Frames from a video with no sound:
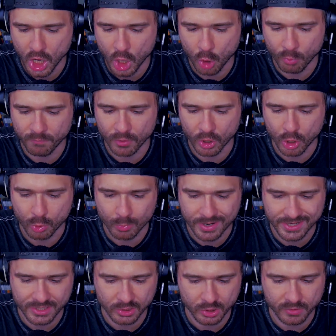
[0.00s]
over
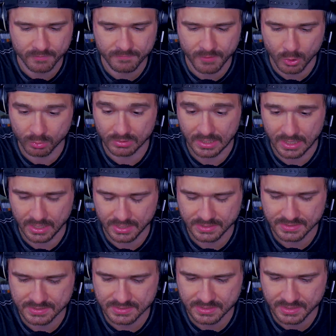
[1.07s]
regular phone
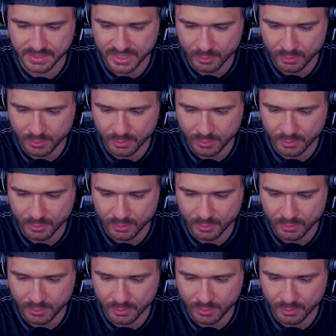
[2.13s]
lines.